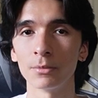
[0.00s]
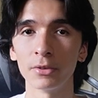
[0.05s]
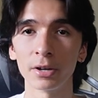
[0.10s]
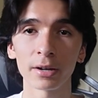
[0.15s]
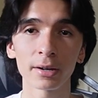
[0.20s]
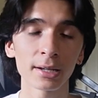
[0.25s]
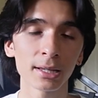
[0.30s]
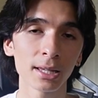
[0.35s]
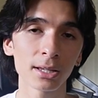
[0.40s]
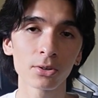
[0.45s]

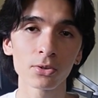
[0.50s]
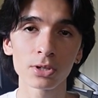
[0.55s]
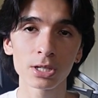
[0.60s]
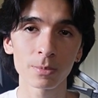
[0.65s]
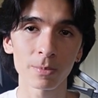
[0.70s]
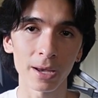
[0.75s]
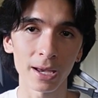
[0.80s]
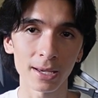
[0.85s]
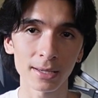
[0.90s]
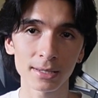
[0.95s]
very little
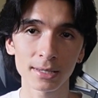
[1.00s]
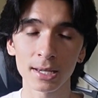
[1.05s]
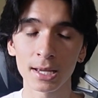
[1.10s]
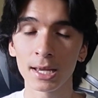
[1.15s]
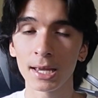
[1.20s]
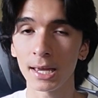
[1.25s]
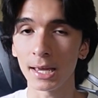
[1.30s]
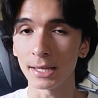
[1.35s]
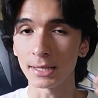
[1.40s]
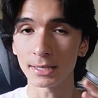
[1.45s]
space,
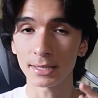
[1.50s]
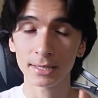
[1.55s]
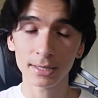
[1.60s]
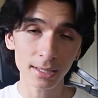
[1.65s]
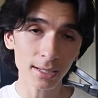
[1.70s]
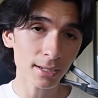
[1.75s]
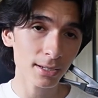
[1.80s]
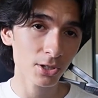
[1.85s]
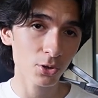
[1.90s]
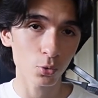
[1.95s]
it
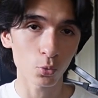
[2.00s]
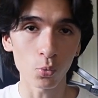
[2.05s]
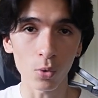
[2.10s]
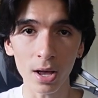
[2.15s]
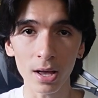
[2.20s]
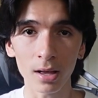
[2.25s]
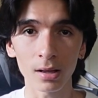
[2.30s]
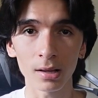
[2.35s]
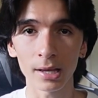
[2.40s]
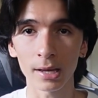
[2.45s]
sticks
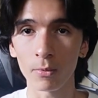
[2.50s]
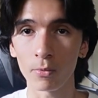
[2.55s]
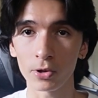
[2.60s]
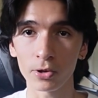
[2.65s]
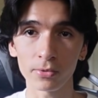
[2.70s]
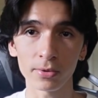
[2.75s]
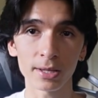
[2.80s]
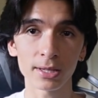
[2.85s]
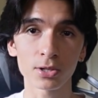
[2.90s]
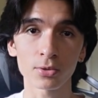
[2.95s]
well, and when
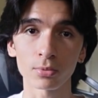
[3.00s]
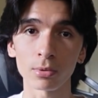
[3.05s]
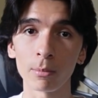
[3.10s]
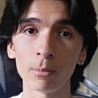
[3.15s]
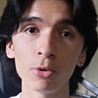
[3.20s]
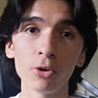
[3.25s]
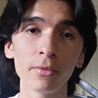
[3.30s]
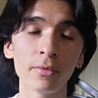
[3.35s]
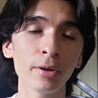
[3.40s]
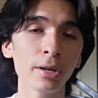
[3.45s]
you need to
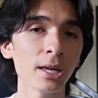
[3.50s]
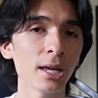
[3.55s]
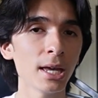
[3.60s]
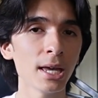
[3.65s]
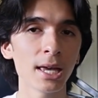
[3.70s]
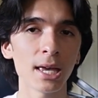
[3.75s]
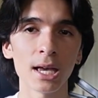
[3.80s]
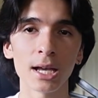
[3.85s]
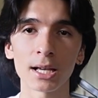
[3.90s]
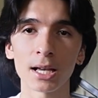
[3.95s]
remove it,
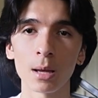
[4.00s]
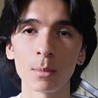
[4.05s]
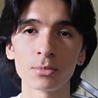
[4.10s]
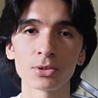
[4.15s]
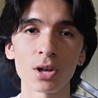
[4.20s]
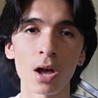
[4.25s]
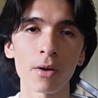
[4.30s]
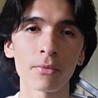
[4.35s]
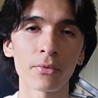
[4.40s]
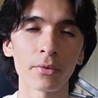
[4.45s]
it
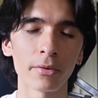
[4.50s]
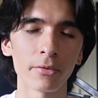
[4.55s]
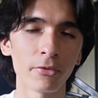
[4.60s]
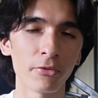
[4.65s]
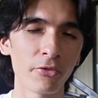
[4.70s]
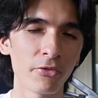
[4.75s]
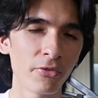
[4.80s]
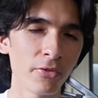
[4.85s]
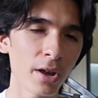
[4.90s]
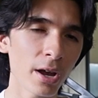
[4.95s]
comes off
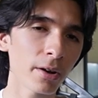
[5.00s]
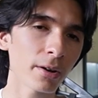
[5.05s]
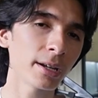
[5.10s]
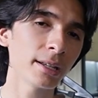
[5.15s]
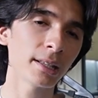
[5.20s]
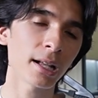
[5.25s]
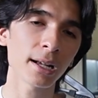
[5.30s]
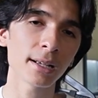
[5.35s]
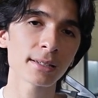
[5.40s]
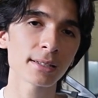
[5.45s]
very
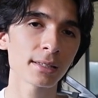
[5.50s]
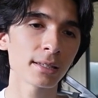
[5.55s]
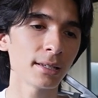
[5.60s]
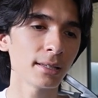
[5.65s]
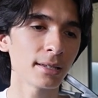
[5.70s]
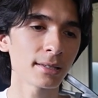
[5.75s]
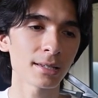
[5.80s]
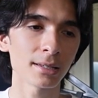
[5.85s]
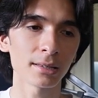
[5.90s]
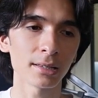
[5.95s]
nicely,
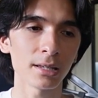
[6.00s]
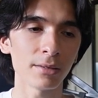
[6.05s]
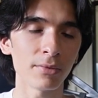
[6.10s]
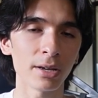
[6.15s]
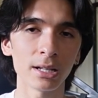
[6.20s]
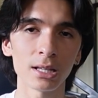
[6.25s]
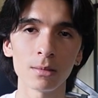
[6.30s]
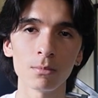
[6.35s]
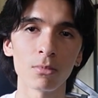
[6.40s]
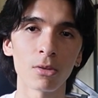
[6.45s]
doesn't leave
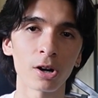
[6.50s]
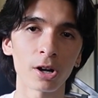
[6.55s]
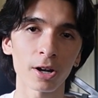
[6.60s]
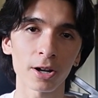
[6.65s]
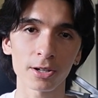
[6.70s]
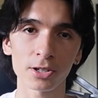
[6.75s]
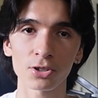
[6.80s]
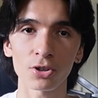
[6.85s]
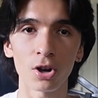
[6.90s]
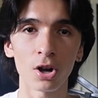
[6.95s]
any
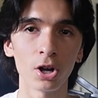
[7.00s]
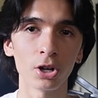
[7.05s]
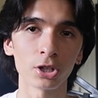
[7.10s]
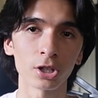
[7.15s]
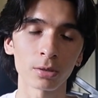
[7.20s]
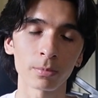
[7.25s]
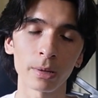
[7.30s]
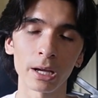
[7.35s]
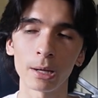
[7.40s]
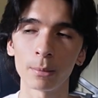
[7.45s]
marks on
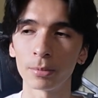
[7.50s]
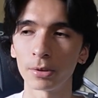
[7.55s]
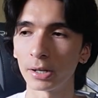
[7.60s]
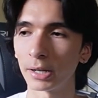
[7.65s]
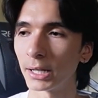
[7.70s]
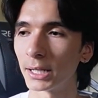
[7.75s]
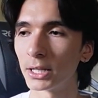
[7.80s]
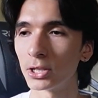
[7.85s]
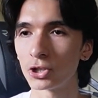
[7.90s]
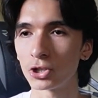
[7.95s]
your paper,
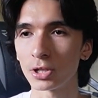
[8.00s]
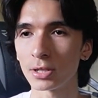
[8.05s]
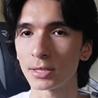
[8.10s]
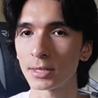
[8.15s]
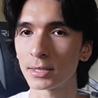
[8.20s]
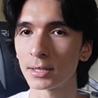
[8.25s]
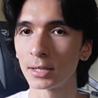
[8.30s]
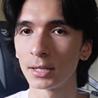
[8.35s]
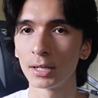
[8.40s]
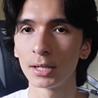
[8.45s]
and it's
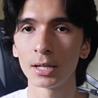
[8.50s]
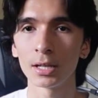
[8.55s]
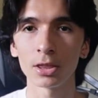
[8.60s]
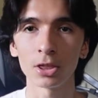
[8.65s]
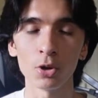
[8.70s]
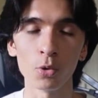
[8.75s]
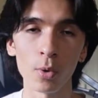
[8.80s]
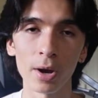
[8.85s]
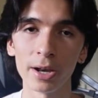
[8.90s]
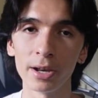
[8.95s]
just
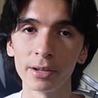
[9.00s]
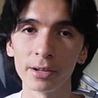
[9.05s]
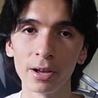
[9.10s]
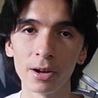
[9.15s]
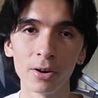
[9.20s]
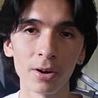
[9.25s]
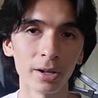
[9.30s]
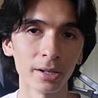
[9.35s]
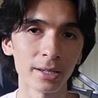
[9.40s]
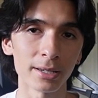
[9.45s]
the way to
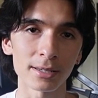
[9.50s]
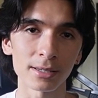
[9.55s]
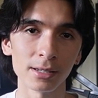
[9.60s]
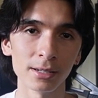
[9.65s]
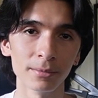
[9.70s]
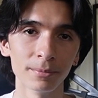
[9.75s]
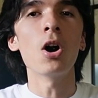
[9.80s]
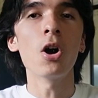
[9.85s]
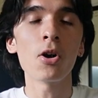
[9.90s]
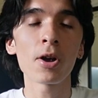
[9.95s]
go,
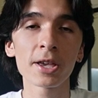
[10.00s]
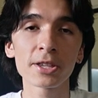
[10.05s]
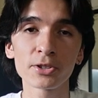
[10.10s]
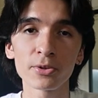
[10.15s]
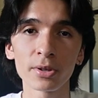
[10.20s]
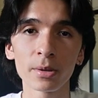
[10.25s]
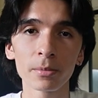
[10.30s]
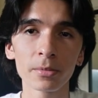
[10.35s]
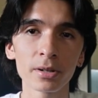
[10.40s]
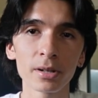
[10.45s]
honestly. Okay,
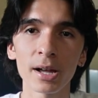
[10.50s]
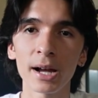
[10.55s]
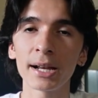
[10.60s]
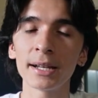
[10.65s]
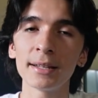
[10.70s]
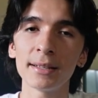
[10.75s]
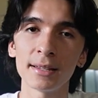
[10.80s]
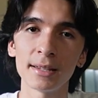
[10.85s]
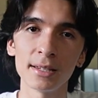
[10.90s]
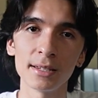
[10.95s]
so number
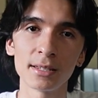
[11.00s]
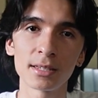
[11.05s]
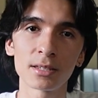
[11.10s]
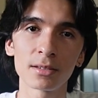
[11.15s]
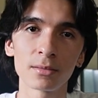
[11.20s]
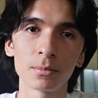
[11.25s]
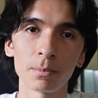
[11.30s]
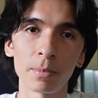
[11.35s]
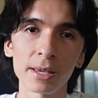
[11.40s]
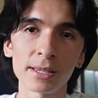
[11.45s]
9
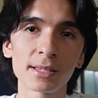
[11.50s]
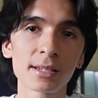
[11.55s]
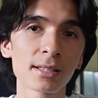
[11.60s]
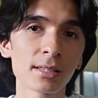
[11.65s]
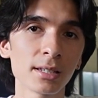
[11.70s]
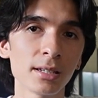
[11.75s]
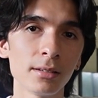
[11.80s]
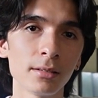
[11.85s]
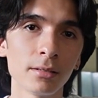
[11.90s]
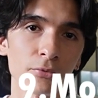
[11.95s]
is
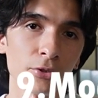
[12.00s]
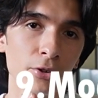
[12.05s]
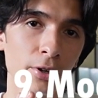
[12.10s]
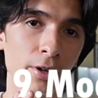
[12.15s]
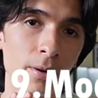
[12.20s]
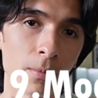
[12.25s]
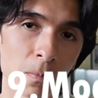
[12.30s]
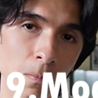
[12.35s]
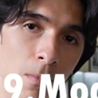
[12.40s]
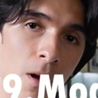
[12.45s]
basically for
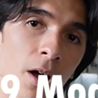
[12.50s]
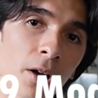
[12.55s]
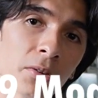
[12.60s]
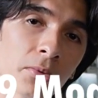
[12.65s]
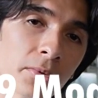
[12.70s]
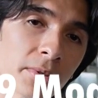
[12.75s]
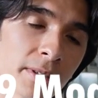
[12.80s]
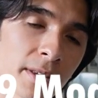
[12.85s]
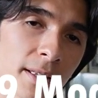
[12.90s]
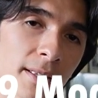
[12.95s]
your
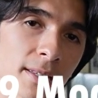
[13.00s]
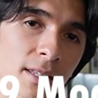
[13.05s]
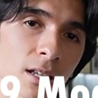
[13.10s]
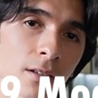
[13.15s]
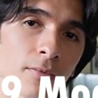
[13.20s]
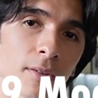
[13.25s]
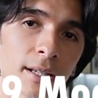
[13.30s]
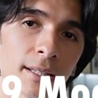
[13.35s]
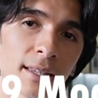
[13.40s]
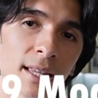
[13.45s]
models and
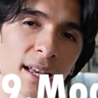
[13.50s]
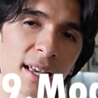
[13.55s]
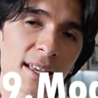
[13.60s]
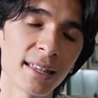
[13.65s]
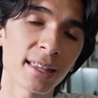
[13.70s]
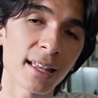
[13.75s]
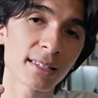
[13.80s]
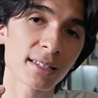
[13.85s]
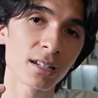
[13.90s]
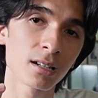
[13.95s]
stuff like that,
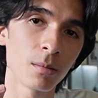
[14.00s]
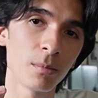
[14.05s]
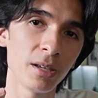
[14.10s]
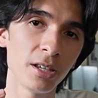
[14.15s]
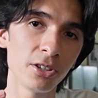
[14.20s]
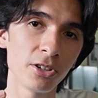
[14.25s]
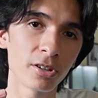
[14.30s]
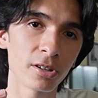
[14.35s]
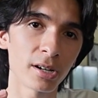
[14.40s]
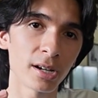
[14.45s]
and that's gonna be
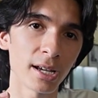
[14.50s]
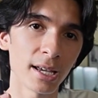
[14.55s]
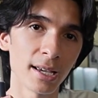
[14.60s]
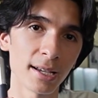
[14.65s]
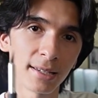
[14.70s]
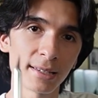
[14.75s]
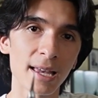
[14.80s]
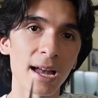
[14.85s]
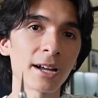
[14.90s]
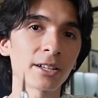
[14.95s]
your
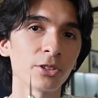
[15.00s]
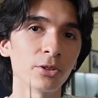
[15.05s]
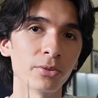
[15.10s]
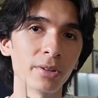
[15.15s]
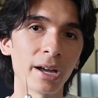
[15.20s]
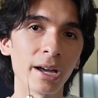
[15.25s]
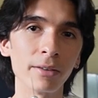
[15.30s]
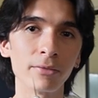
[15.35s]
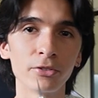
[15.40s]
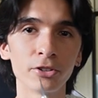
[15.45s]
X-Acto
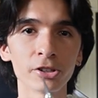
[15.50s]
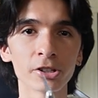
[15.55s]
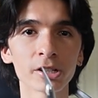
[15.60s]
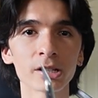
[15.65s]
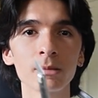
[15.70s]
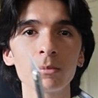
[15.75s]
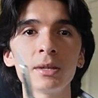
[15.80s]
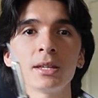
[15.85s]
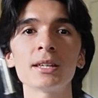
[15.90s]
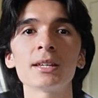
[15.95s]
knife. You're
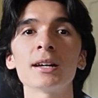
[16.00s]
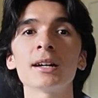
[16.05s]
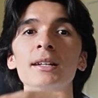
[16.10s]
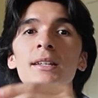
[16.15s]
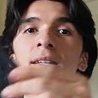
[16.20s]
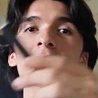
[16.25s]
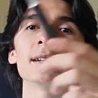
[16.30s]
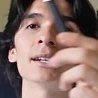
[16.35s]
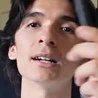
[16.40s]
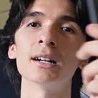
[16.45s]
gonna be
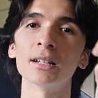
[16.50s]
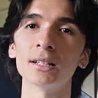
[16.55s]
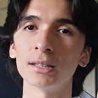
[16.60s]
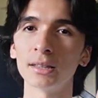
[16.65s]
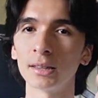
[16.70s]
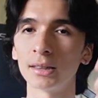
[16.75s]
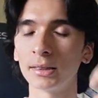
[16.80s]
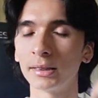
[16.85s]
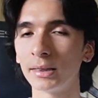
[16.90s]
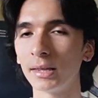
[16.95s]
cutting a
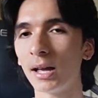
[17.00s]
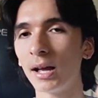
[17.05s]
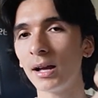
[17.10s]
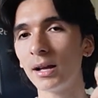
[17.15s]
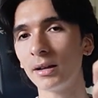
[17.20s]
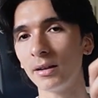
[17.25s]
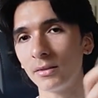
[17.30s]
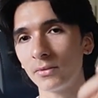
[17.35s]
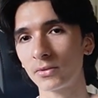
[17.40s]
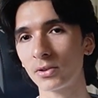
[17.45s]

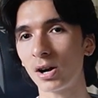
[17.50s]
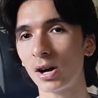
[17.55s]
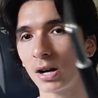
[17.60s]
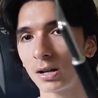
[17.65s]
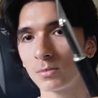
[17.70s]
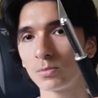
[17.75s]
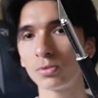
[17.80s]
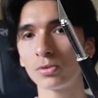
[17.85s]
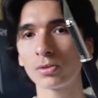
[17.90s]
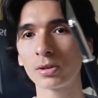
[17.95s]
lot of
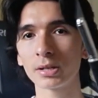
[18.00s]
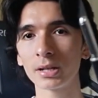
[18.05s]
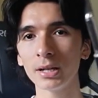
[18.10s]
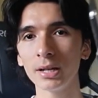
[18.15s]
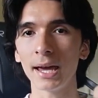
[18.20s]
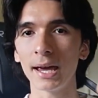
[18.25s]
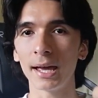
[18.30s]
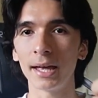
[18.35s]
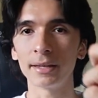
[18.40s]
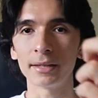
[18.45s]
cardboard
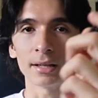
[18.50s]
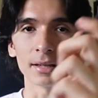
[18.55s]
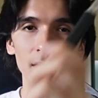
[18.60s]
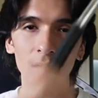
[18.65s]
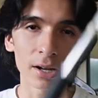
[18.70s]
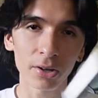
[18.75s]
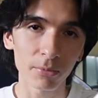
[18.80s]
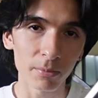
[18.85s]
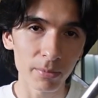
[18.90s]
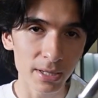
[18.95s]
and a
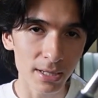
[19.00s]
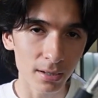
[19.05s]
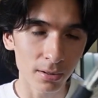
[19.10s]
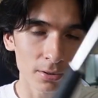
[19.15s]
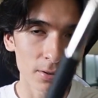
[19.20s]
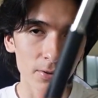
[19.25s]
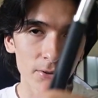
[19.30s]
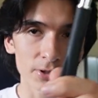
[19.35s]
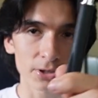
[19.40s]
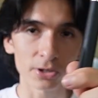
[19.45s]
lot of
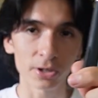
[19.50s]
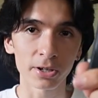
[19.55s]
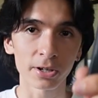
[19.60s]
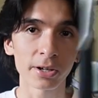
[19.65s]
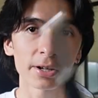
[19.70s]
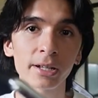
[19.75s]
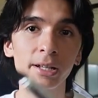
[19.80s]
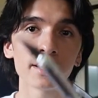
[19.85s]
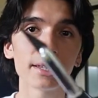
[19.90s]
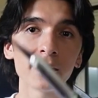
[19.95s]
materials, so you're
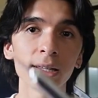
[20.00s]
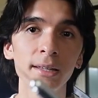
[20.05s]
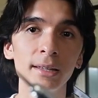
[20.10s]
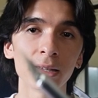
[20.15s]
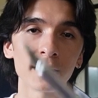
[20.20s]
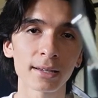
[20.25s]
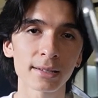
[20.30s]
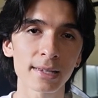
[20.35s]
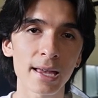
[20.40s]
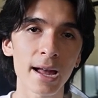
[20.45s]
gonna need
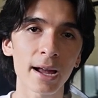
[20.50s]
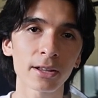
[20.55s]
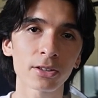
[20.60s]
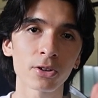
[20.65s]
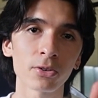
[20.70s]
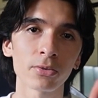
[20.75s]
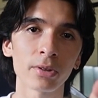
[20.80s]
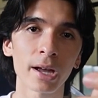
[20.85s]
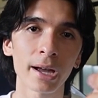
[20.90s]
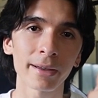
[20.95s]
an
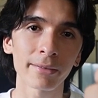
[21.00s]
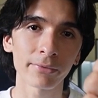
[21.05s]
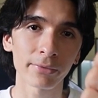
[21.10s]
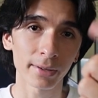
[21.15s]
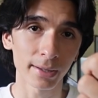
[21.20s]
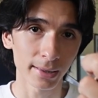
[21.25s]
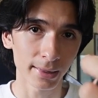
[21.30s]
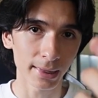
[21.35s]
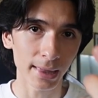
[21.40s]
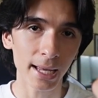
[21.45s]
X-Acto knife
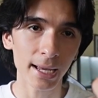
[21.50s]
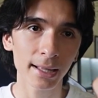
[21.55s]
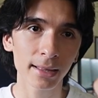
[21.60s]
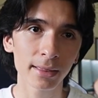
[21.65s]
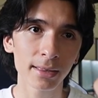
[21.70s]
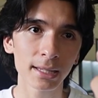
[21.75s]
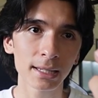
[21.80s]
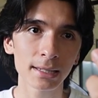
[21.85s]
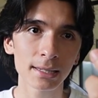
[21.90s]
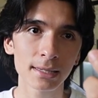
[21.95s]
like
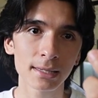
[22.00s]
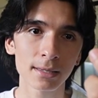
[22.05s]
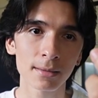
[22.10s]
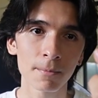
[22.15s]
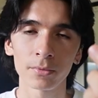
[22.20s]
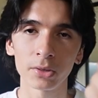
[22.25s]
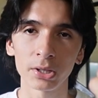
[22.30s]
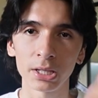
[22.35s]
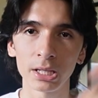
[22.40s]
this.